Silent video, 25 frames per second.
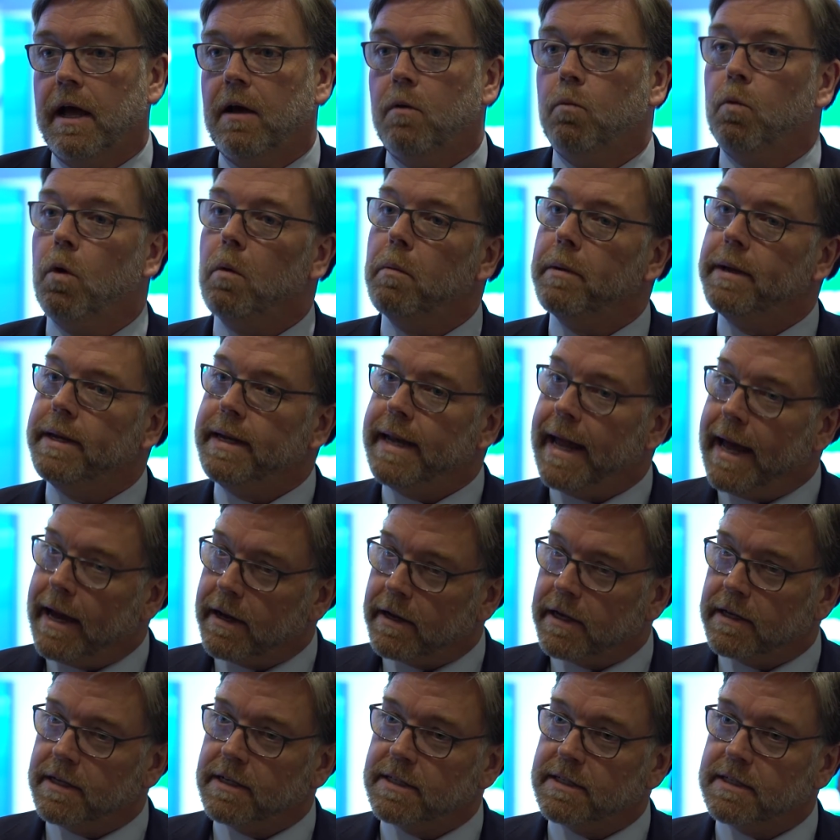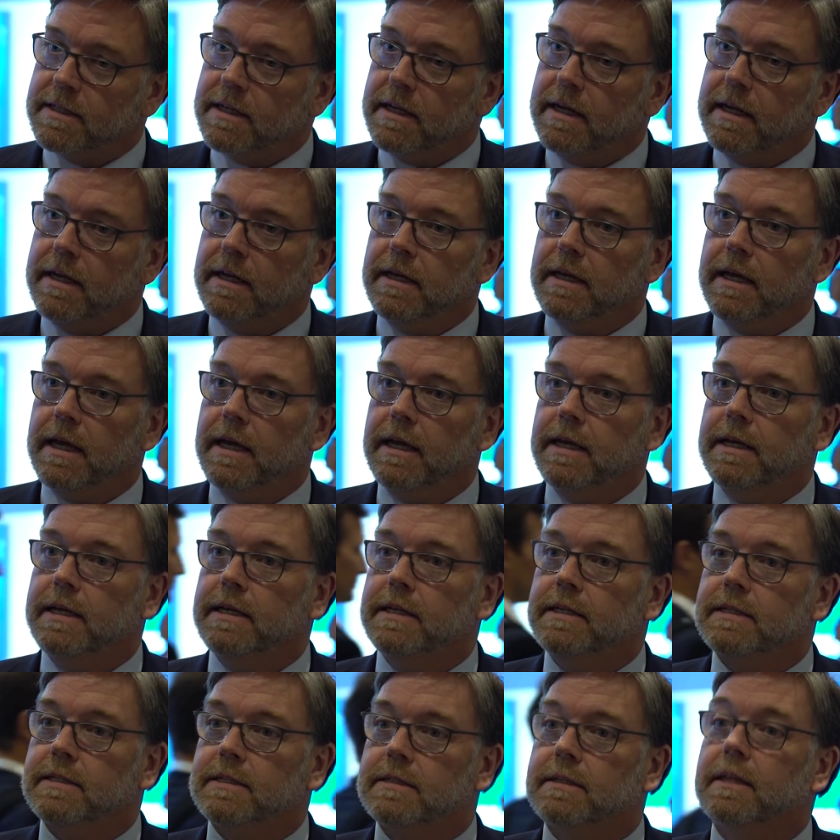What we're now going to see
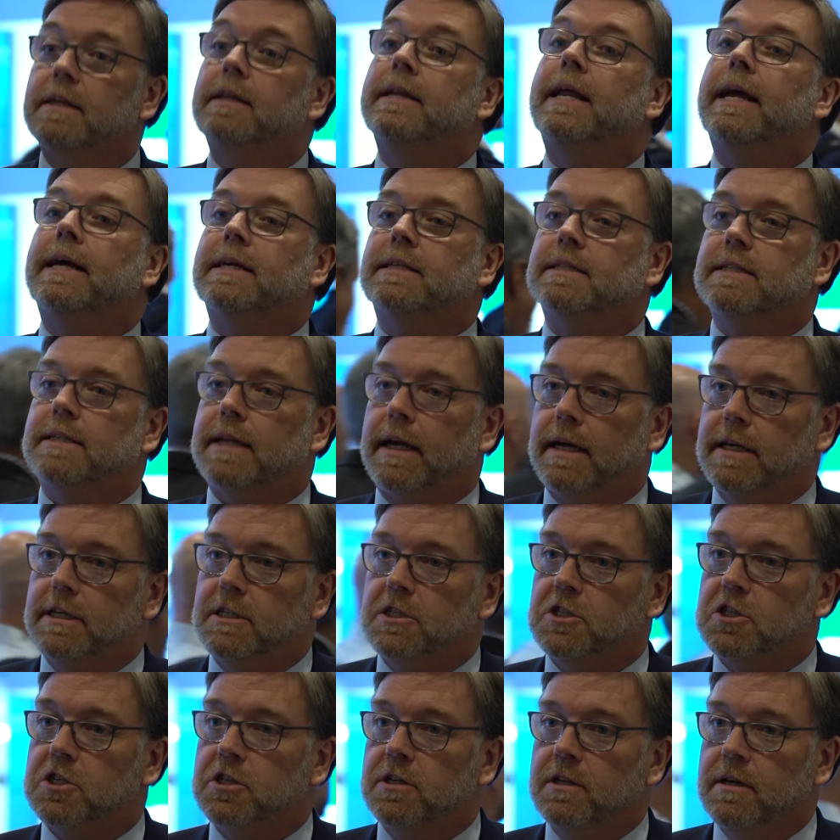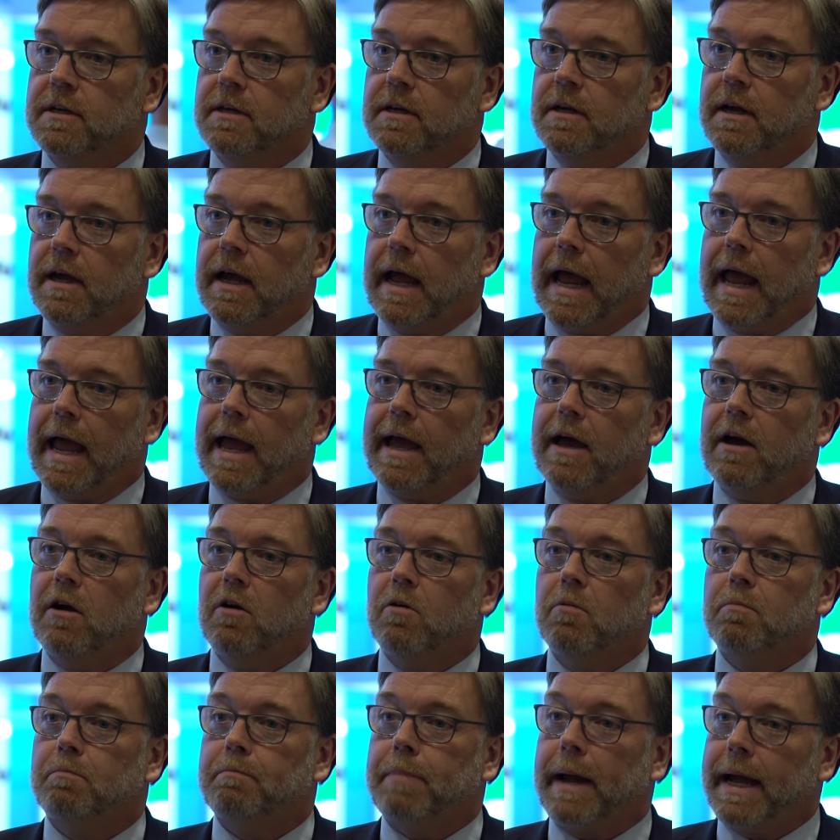is the next stage,
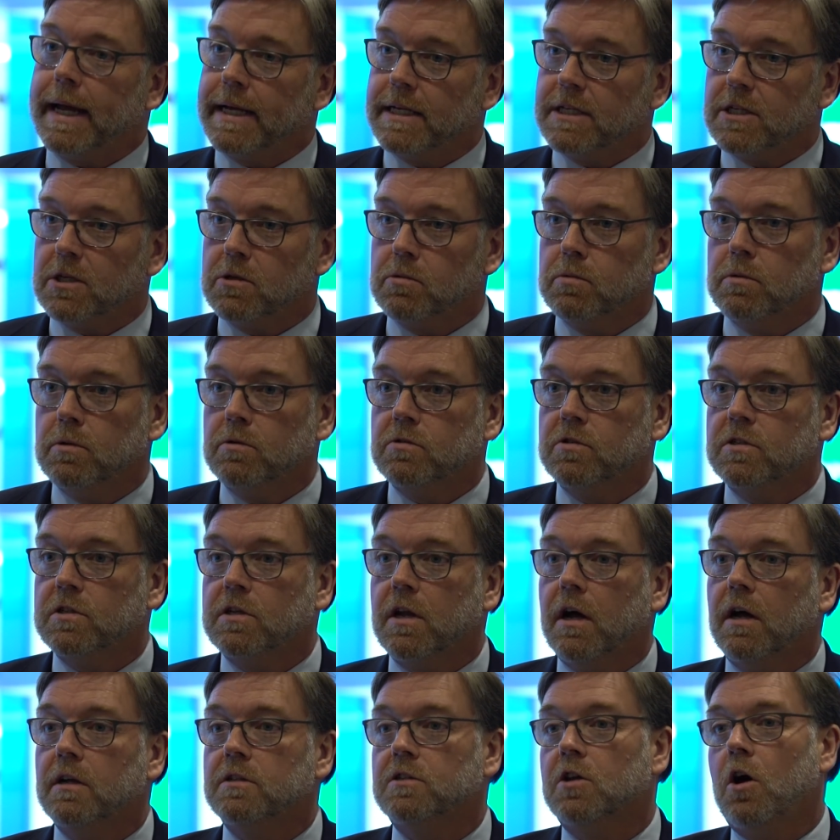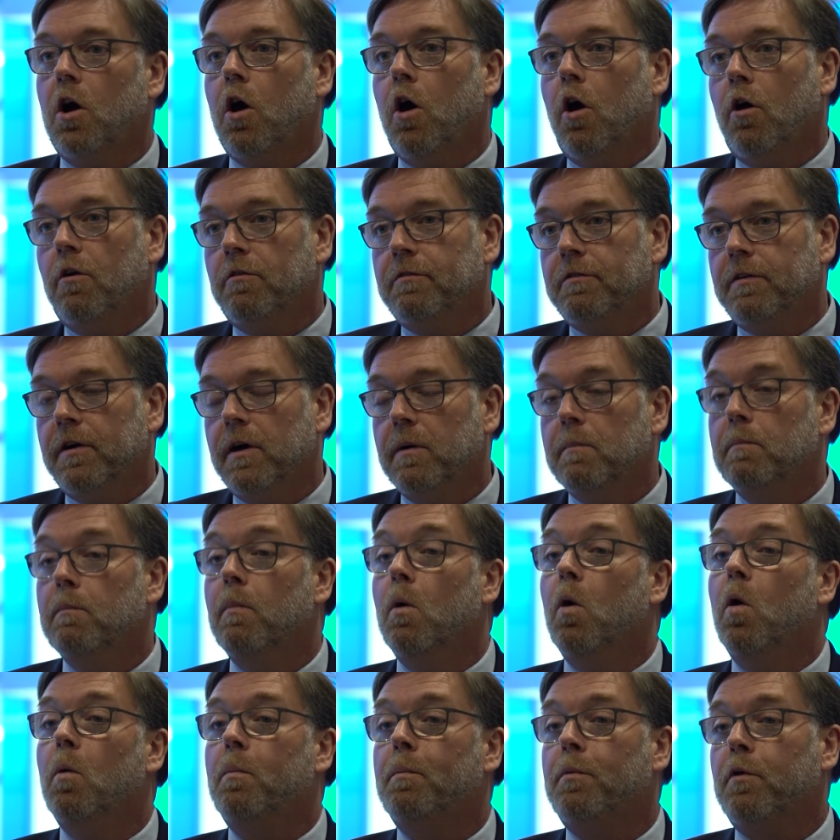how banks will start to offer
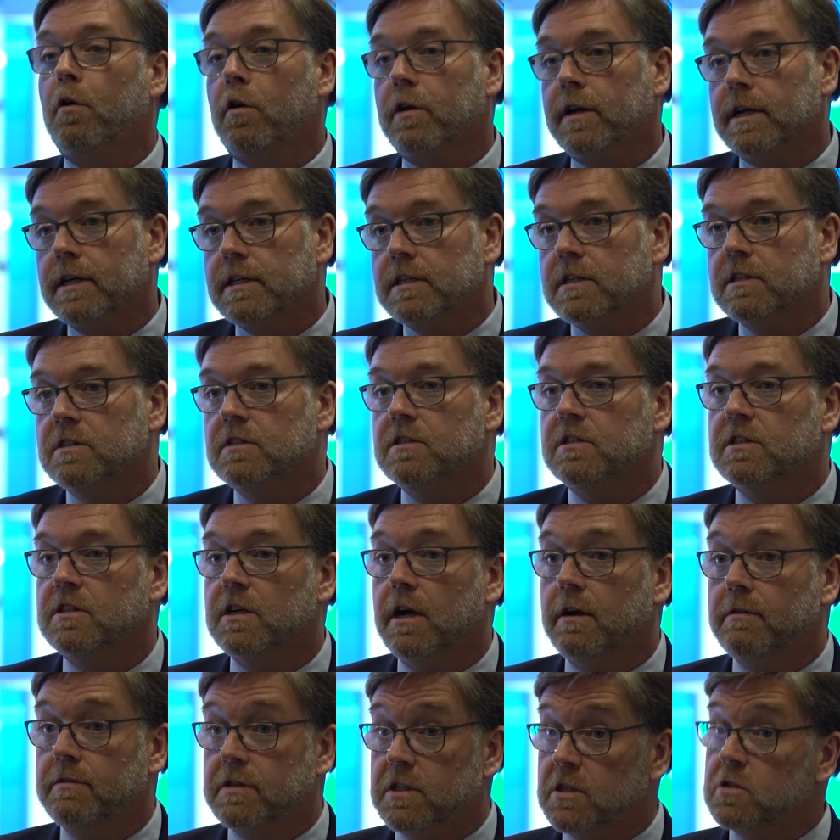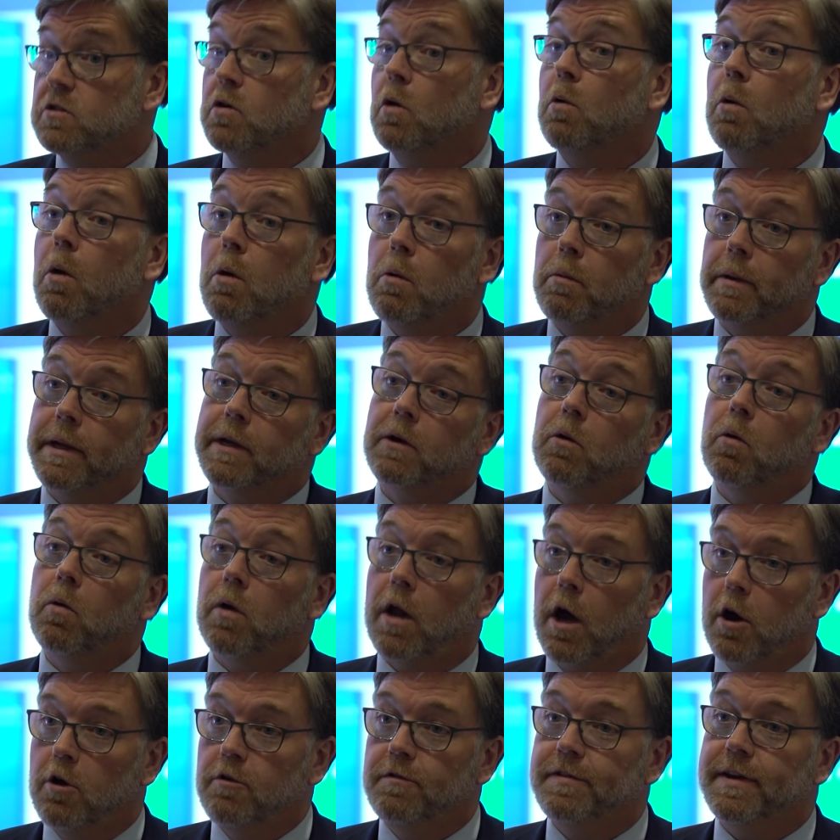more products and services, or what we call
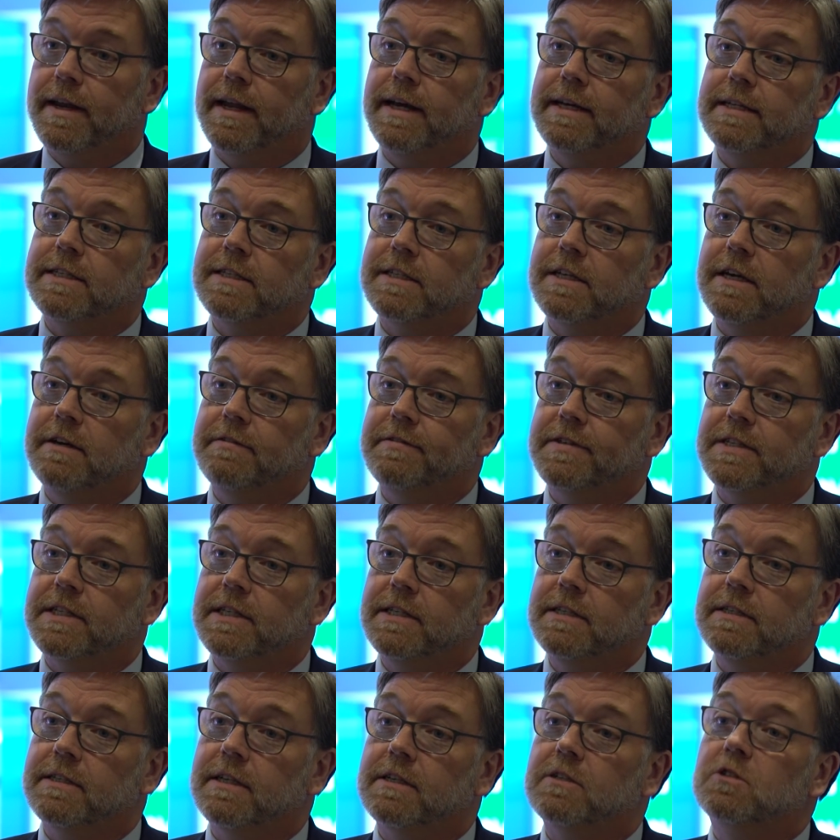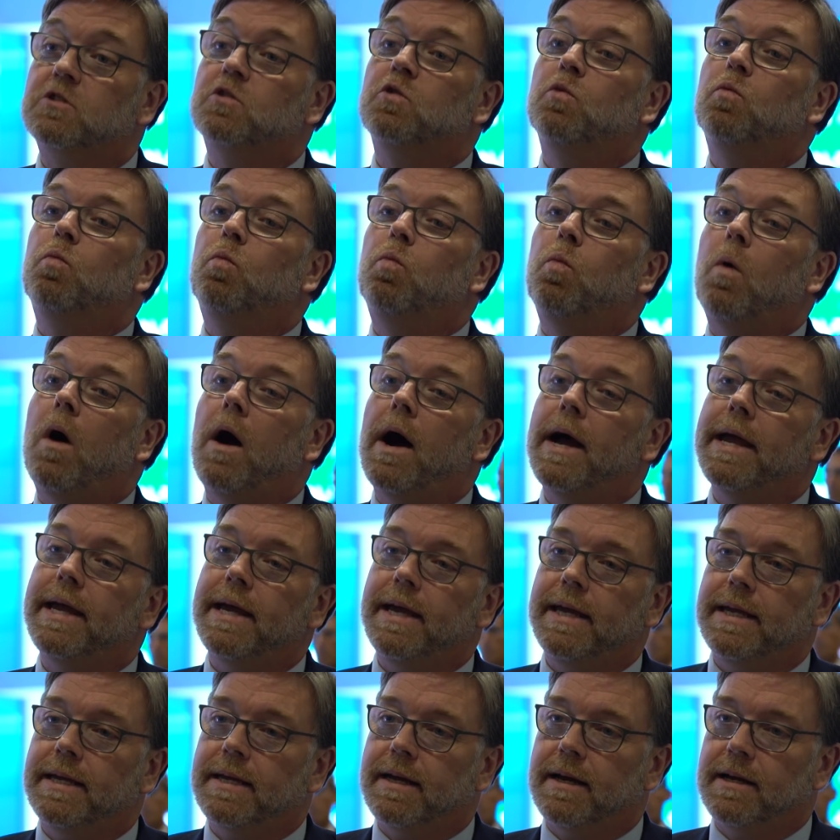overlay services, as to why
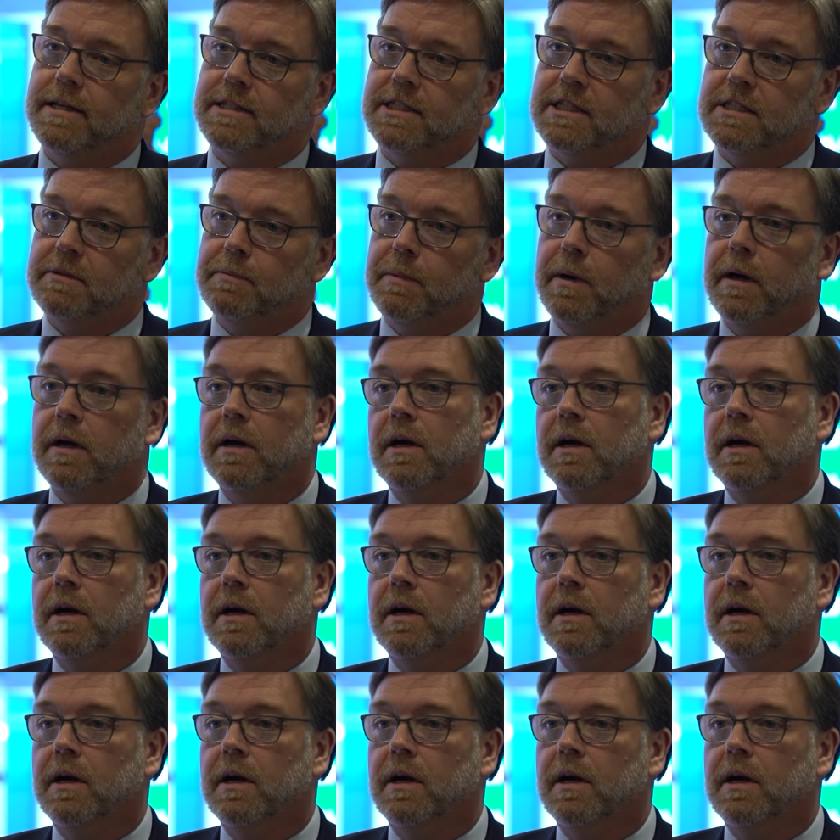a customer